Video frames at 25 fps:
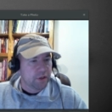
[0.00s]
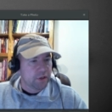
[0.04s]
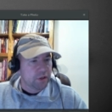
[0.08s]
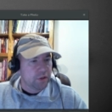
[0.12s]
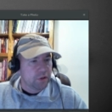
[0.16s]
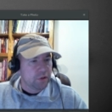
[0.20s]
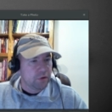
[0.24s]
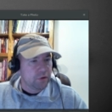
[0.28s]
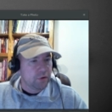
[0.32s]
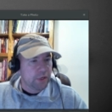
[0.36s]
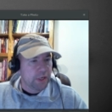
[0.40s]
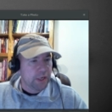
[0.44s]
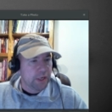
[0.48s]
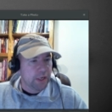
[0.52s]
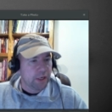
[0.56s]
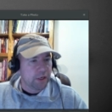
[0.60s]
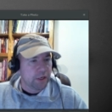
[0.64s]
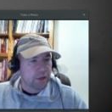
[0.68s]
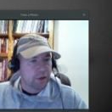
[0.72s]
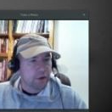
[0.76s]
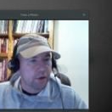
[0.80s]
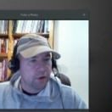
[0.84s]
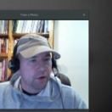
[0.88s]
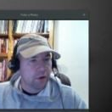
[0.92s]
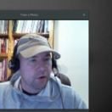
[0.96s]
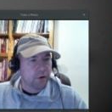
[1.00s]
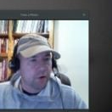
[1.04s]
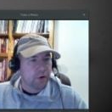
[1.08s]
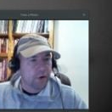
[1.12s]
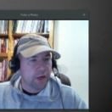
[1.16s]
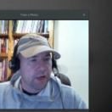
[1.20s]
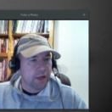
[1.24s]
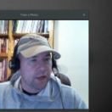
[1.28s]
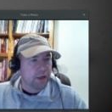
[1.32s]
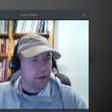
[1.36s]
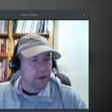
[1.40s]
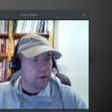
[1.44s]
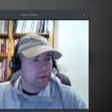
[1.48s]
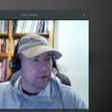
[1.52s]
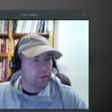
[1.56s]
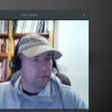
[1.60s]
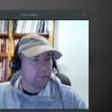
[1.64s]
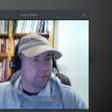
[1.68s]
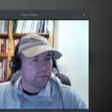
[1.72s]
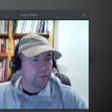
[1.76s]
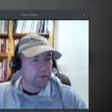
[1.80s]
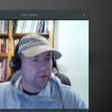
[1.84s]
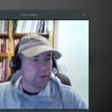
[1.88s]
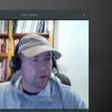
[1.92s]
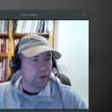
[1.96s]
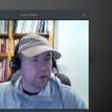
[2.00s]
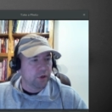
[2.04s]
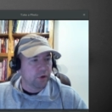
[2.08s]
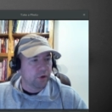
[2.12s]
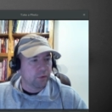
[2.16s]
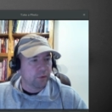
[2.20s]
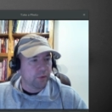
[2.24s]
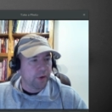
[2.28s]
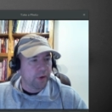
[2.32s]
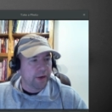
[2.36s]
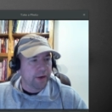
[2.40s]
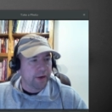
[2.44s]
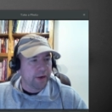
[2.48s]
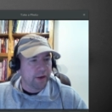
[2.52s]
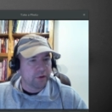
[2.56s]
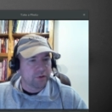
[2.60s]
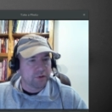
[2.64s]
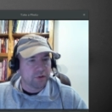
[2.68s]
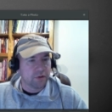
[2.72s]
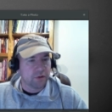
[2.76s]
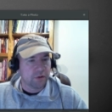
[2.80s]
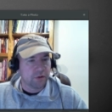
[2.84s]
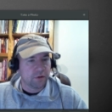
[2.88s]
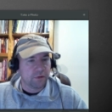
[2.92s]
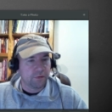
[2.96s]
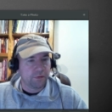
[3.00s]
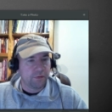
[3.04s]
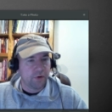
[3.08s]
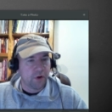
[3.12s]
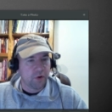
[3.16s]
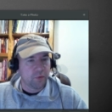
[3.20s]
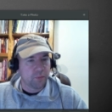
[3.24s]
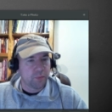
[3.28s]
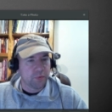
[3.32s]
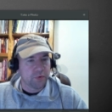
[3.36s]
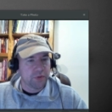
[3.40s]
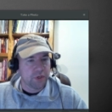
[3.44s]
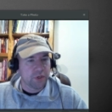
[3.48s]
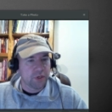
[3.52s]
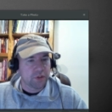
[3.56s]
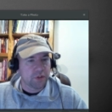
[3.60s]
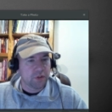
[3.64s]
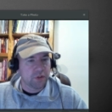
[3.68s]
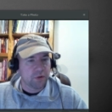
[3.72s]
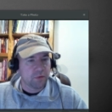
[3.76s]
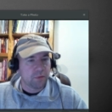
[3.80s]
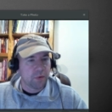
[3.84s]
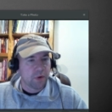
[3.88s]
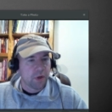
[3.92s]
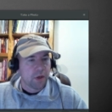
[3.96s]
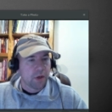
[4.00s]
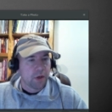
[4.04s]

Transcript: you can go and, you know, right now it's in the default position,